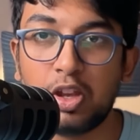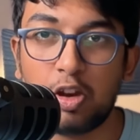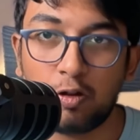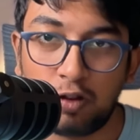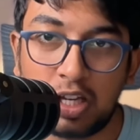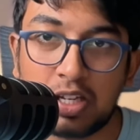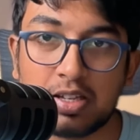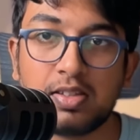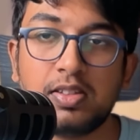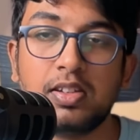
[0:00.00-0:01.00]

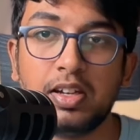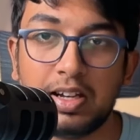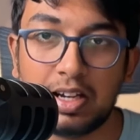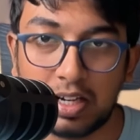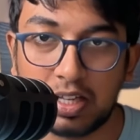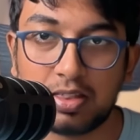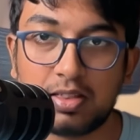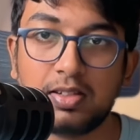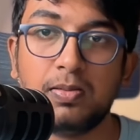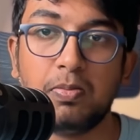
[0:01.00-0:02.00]
Venus, Earth,
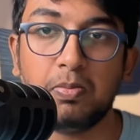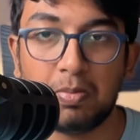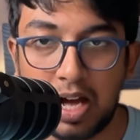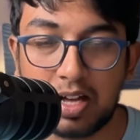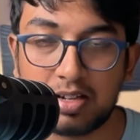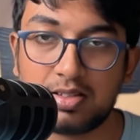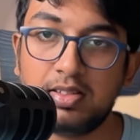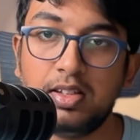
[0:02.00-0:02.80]
Mars,